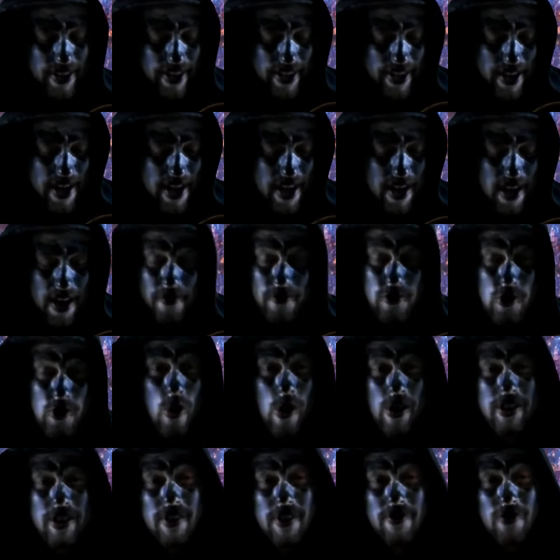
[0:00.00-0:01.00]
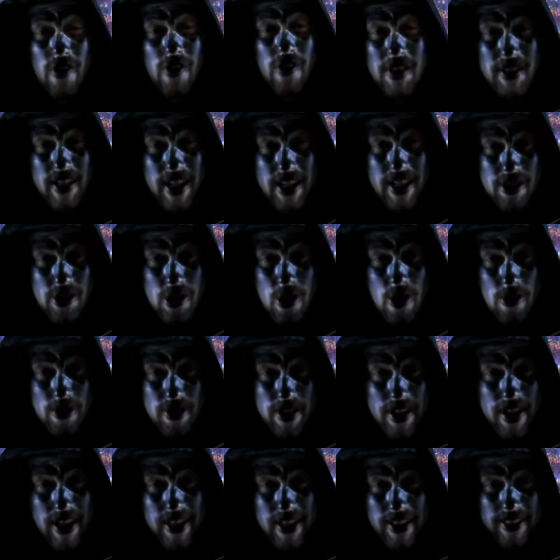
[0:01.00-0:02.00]
And of course, at first I joked
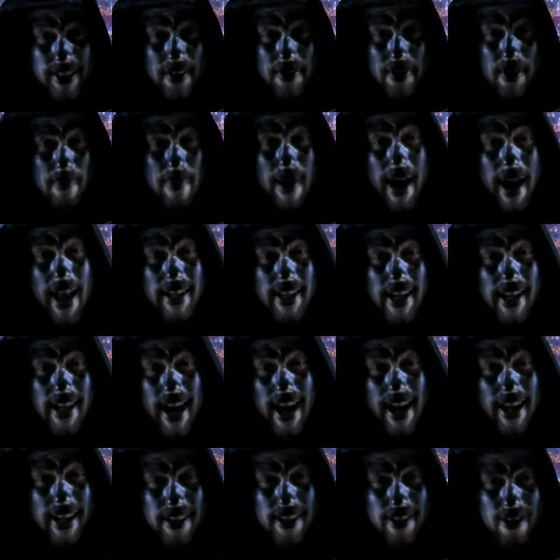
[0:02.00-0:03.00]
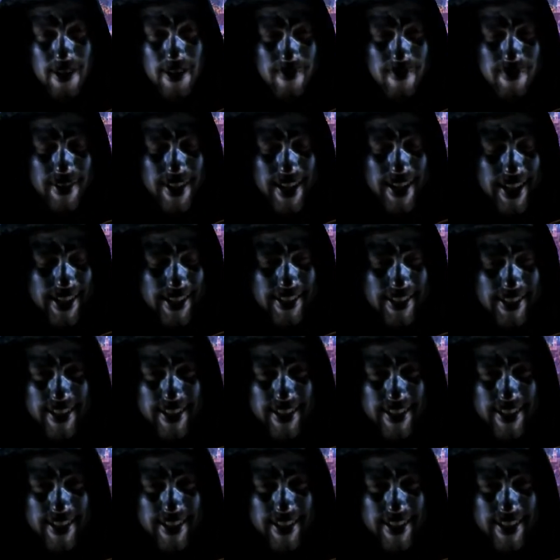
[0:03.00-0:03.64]
and I said, "The bad guy," you know what I'm saying?